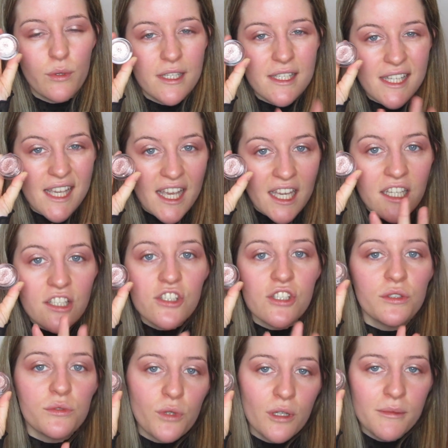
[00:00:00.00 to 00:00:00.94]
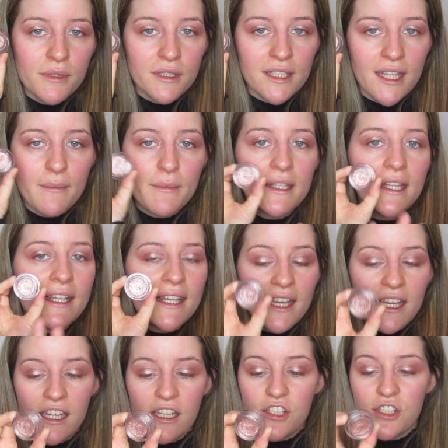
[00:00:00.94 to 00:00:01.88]
quid-ish, don't quote me on that, but like
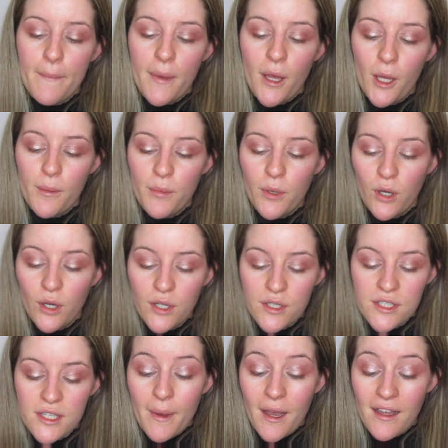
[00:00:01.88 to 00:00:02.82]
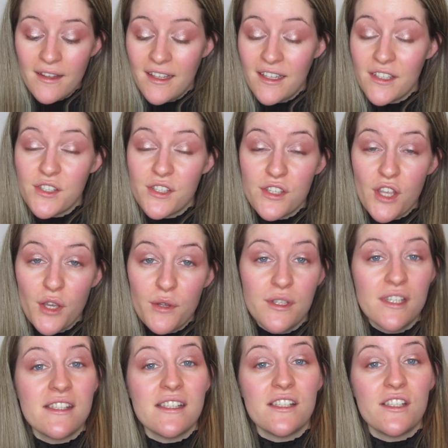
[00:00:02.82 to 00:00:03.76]
ish, per pot. But they're so
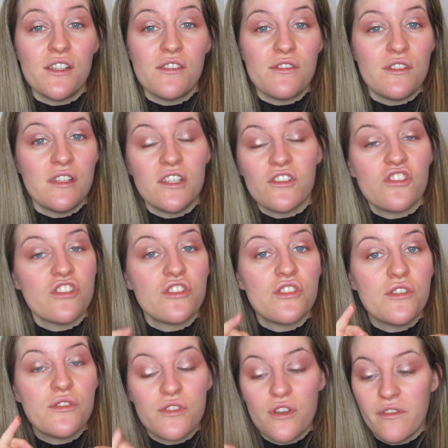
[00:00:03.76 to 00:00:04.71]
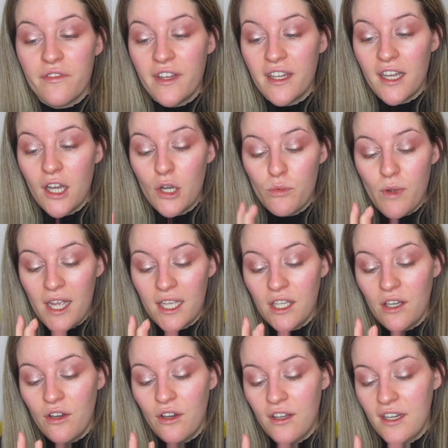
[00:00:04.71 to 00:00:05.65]
easy to use, you literally just use your finger, whack
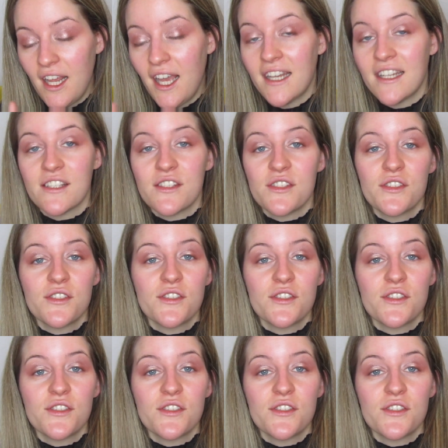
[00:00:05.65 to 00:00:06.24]
it on, and it's